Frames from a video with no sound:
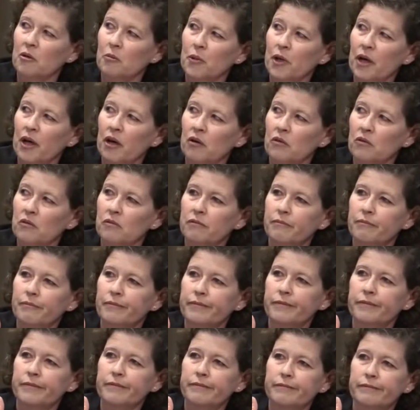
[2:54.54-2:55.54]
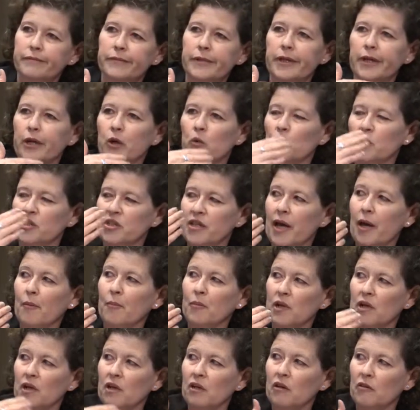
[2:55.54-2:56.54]
about, you know, what's
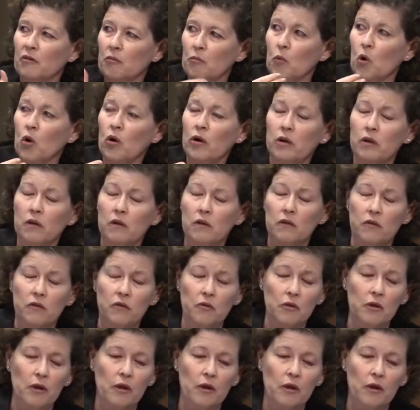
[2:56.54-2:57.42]
happening in other markets.